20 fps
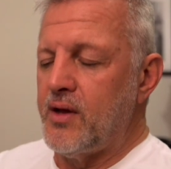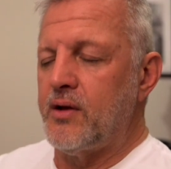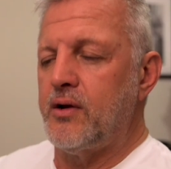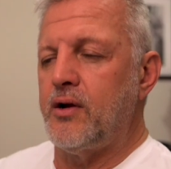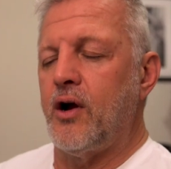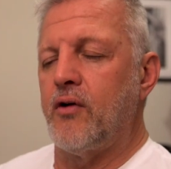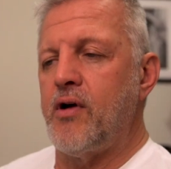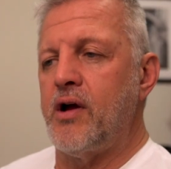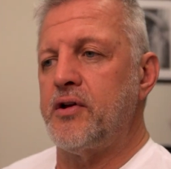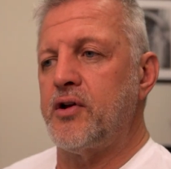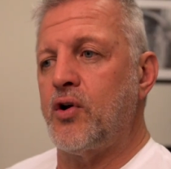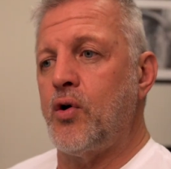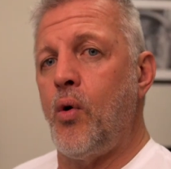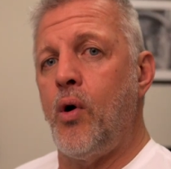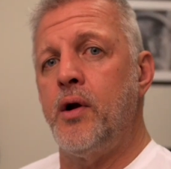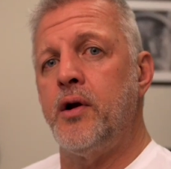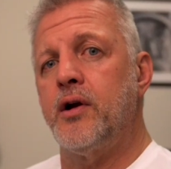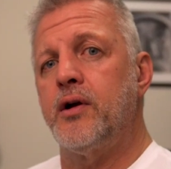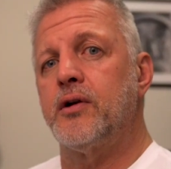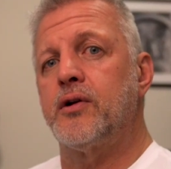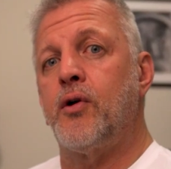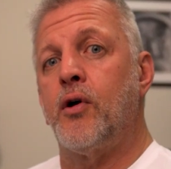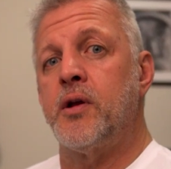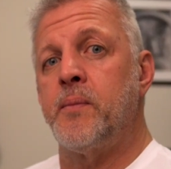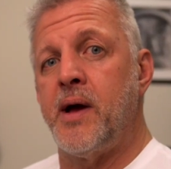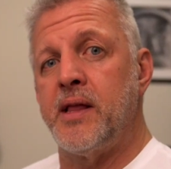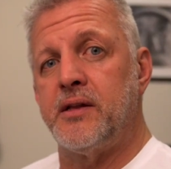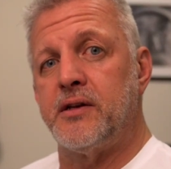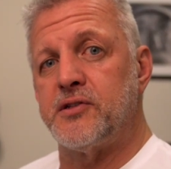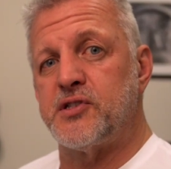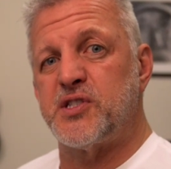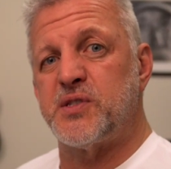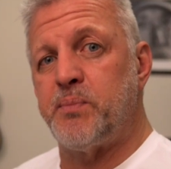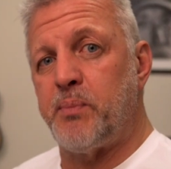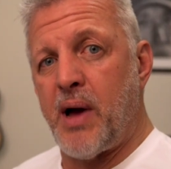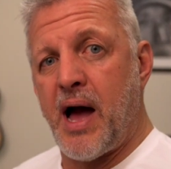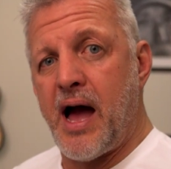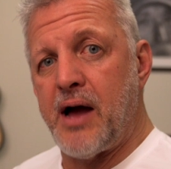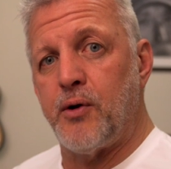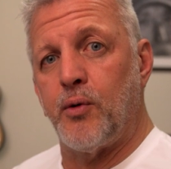go around the corner, go to my little
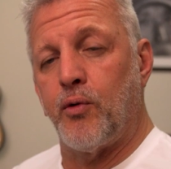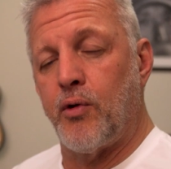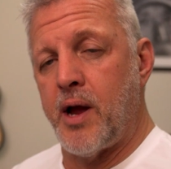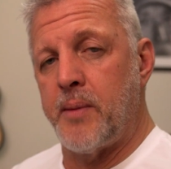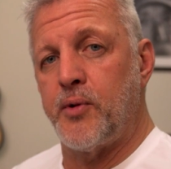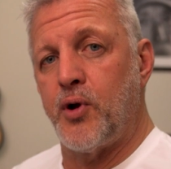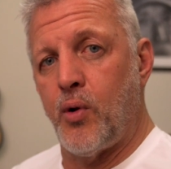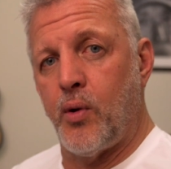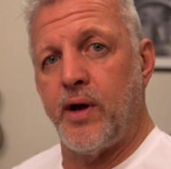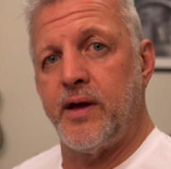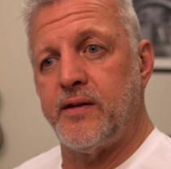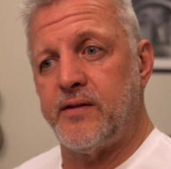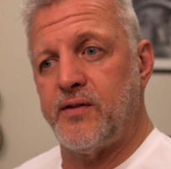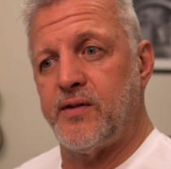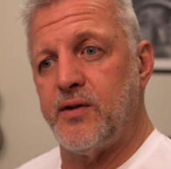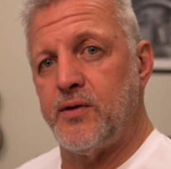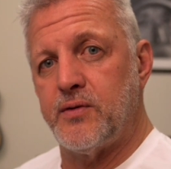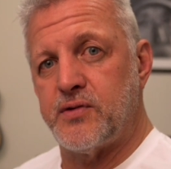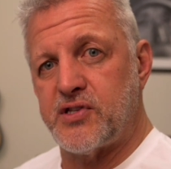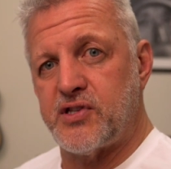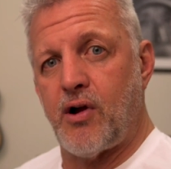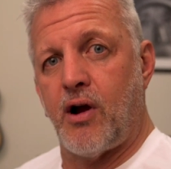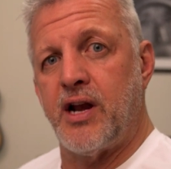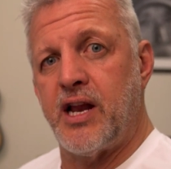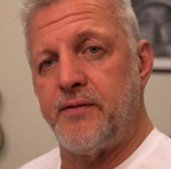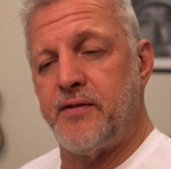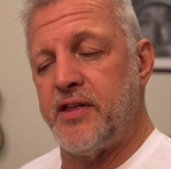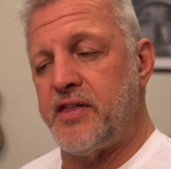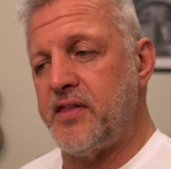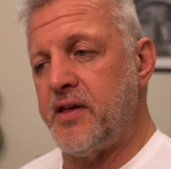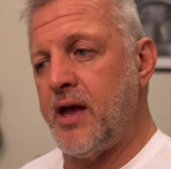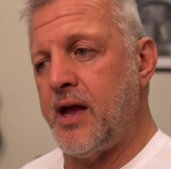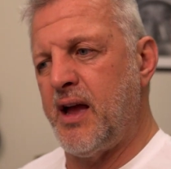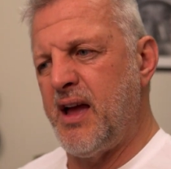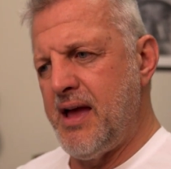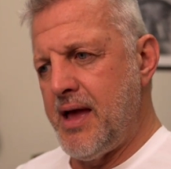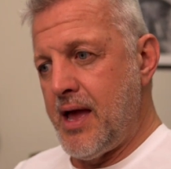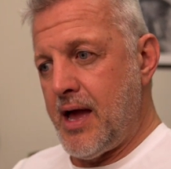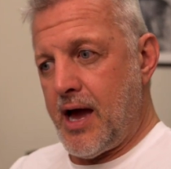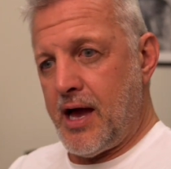spot where I'm going to start
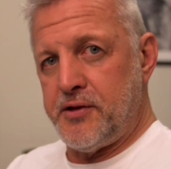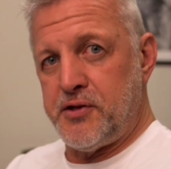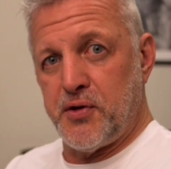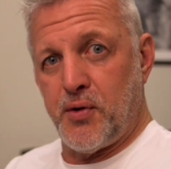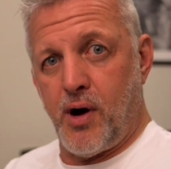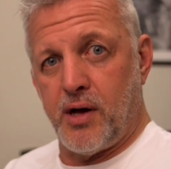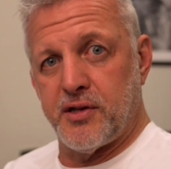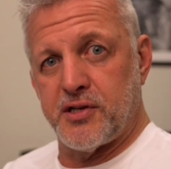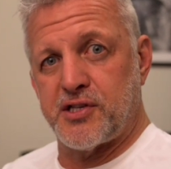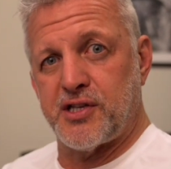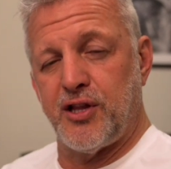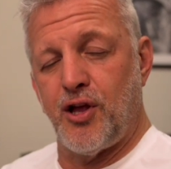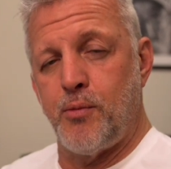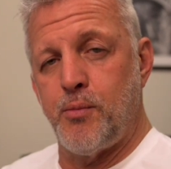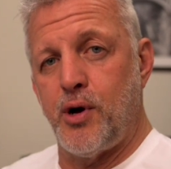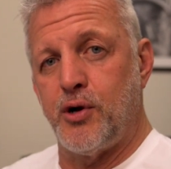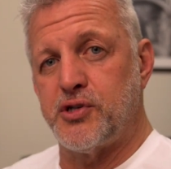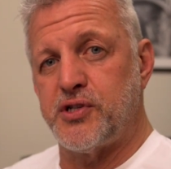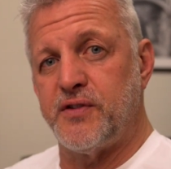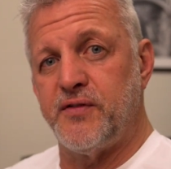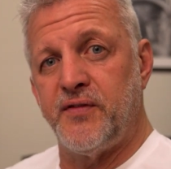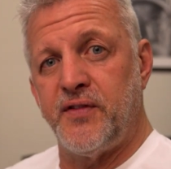everything. I do all the slow motion